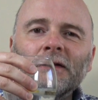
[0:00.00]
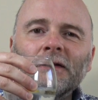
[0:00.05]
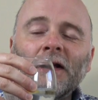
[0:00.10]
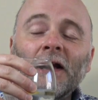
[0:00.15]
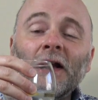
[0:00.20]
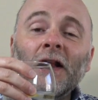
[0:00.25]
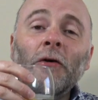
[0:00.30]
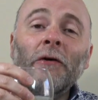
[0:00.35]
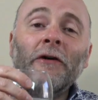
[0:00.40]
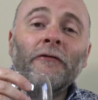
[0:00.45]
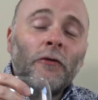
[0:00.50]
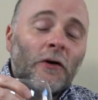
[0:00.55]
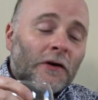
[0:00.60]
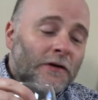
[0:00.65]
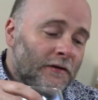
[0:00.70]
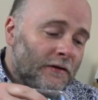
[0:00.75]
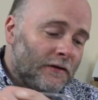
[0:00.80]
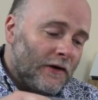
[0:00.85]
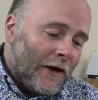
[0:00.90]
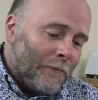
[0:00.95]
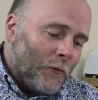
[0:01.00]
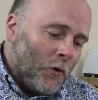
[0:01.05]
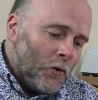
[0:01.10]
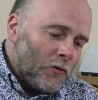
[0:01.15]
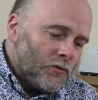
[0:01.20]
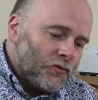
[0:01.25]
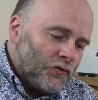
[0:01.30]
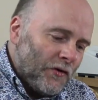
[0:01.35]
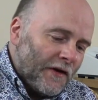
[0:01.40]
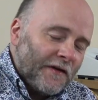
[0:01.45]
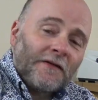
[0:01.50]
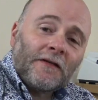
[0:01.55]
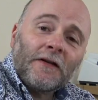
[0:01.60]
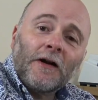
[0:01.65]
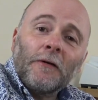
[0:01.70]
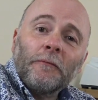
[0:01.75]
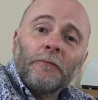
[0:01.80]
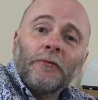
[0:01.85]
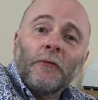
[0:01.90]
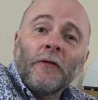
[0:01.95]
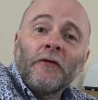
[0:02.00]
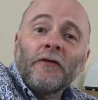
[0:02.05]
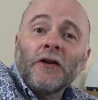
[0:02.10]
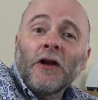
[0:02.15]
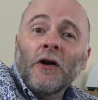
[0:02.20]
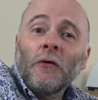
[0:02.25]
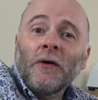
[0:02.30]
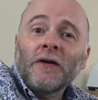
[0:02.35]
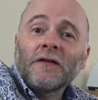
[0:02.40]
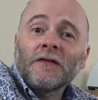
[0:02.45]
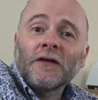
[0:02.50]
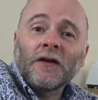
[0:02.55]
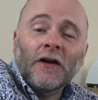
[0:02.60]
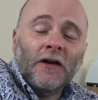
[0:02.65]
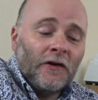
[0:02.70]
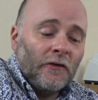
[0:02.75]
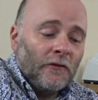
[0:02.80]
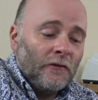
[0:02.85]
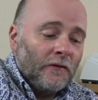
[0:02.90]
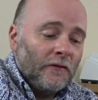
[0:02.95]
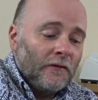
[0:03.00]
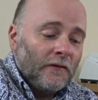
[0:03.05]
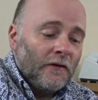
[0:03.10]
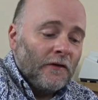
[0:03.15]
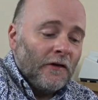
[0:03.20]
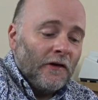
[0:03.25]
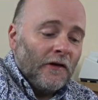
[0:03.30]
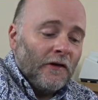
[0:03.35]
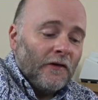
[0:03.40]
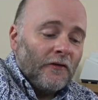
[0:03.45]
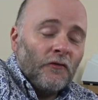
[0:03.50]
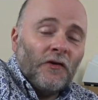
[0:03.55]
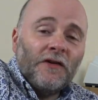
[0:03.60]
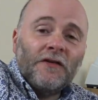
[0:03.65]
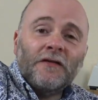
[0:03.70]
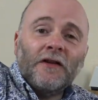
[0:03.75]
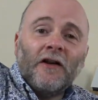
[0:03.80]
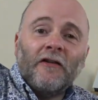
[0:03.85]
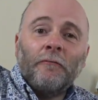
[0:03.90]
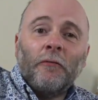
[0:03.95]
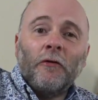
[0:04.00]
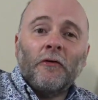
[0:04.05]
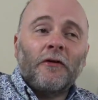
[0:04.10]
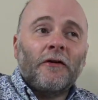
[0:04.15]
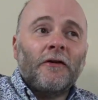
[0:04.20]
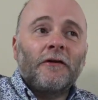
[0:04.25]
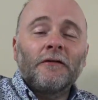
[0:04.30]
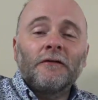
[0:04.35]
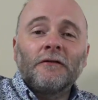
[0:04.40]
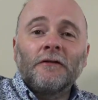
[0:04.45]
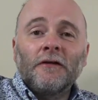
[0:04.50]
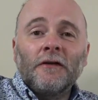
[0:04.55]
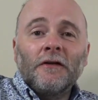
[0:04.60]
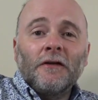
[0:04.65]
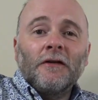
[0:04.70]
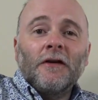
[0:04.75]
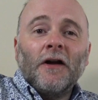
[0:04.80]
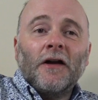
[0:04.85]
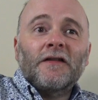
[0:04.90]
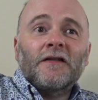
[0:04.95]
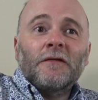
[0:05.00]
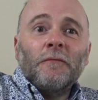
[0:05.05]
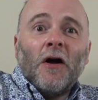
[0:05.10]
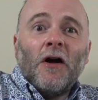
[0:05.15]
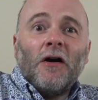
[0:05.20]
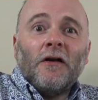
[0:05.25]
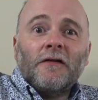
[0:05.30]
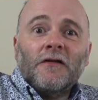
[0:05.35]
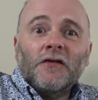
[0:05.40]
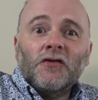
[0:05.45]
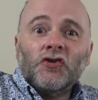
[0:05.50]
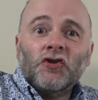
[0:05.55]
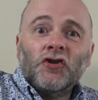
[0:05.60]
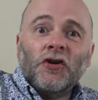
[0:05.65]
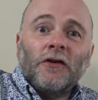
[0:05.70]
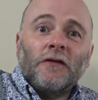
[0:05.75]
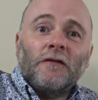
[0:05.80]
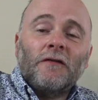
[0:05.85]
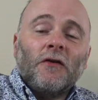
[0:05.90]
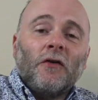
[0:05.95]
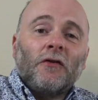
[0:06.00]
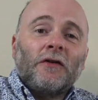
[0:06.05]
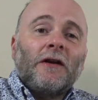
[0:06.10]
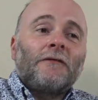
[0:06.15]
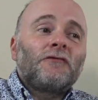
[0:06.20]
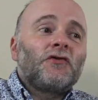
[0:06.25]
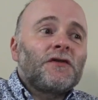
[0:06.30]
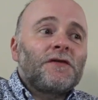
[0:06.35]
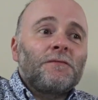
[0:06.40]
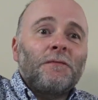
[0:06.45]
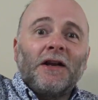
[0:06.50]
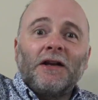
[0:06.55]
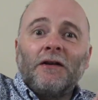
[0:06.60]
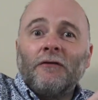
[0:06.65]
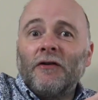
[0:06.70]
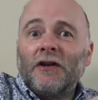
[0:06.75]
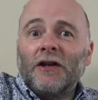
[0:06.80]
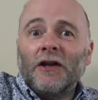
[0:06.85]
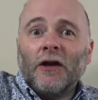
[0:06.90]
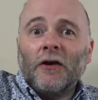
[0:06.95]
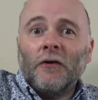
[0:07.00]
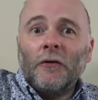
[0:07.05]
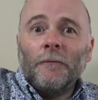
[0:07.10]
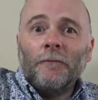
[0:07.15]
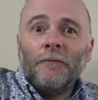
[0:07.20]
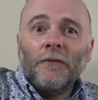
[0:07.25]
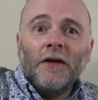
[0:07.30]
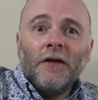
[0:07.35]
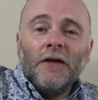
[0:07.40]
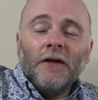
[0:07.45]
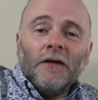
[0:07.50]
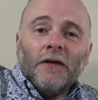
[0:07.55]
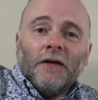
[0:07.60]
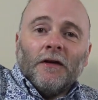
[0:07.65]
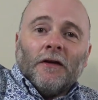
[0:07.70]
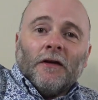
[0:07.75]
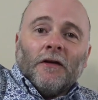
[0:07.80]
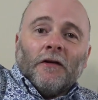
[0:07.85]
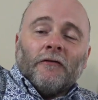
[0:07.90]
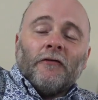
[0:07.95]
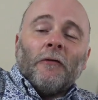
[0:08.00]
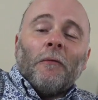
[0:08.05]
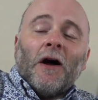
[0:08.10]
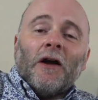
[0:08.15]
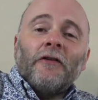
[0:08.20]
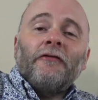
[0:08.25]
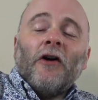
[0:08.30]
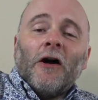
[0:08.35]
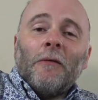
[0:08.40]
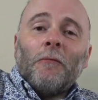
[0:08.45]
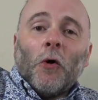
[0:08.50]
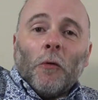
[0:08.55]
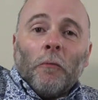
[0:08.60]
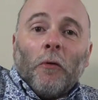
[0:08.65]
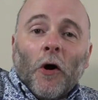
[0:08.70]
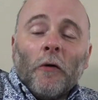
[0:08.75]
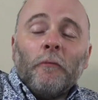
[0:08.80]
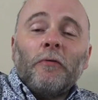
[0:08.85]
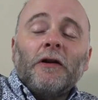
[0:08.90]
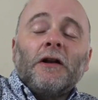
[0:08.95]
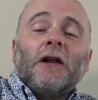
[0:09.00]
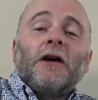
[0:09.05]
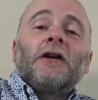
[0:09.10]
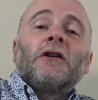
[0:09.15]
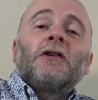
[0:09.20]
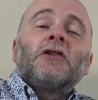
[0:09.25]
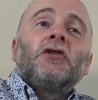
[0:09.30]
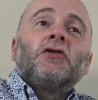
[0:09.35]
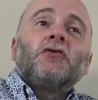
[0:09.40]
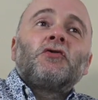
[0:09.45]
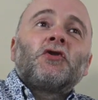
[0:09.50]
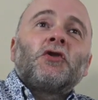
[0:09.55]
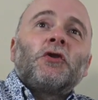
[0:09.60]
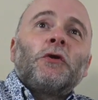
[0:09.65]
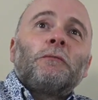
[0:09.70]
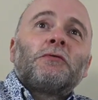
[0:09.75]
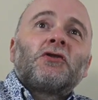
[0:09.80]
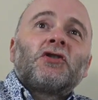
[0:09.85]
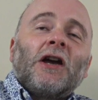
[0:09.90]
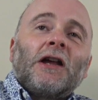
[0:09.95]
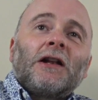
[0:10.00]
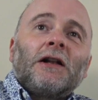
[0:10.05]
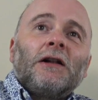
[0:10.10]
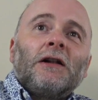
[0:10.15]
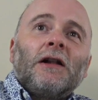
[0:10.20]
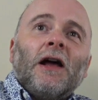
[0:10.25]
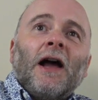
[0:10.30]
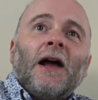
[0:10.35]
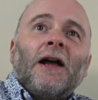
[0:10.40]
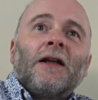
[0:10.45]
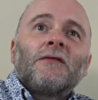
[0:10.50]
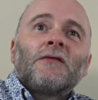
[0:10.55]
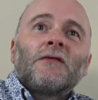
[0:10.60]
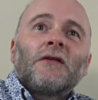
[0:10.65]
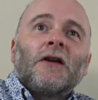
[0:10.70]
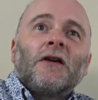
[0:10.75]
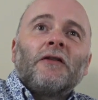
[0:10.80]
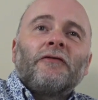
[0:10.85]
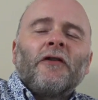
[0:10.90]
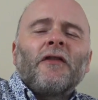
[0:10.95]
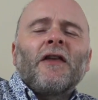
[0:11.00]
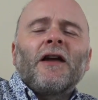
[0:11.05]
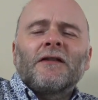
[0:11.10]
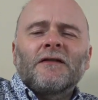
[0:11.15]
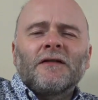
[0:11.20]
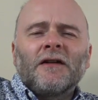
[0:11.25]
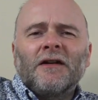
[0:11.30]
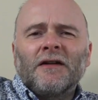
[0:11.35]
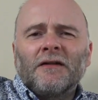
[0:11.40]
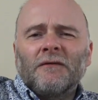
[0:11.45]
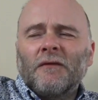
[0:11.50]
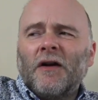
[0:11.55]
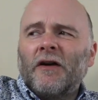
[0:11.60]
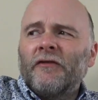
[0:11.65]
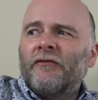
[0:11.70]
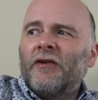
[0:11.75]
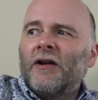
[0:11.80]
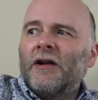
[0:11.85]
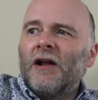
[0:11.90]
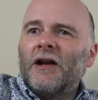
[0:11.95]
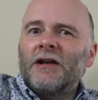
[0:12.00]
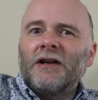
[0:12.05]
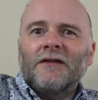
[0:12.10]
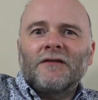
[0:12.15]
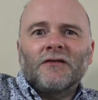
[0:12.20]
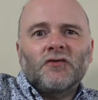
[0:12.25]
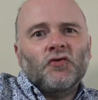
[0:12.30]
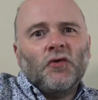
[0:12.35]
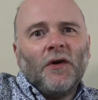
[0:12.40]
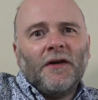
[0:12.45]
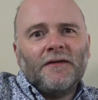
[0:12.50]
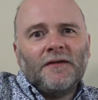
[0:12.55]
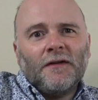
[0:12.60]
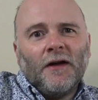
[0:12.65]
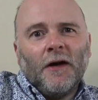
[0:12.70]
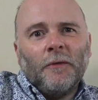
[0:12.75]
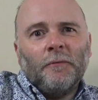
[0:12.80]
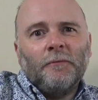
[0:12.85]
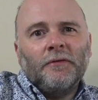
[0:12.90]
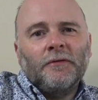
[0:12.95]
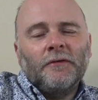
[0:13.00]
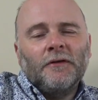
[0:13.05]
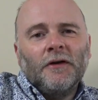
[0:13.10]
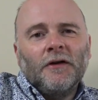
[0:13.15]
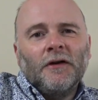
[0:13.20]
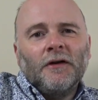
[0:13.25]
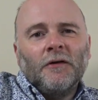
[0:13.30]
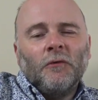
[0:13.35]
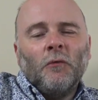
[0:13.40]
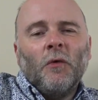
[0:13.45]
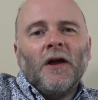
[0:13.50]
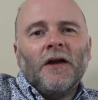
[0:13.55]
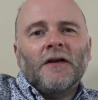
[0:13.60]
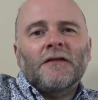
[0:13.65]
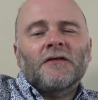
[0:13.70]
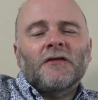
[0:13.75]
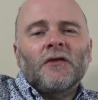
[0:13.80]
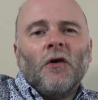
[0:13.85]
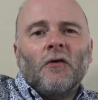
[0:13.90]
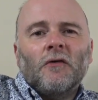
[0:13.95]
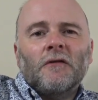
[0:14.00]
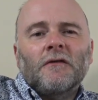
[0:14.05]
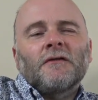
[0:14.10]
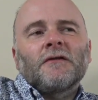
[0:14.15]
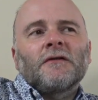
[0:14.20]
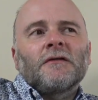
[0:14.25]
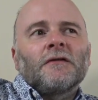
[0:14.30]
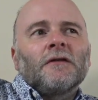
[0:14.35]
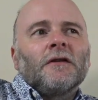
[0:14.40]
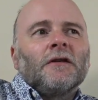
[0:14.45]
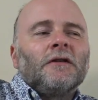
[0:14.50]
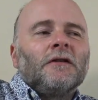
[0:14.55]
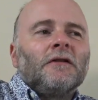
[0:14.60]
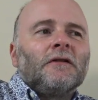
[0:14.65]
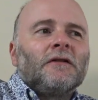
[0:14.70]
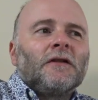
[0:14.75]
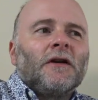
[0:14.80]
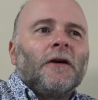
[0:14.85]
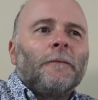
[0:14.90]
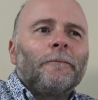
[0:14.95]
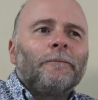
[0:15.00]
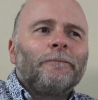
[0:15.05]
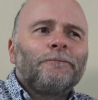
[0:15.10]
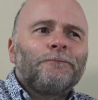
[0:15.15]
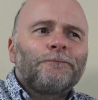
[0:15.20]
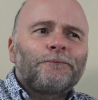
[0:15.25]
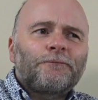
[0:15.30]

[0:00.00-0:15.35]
Hello everyone, I'm all dressed up with nowhere to go. The reason I've put a smart shirt on, I've just made a video for my far more popular YouTube channel, and for that I feel I need to dress up, wear socks and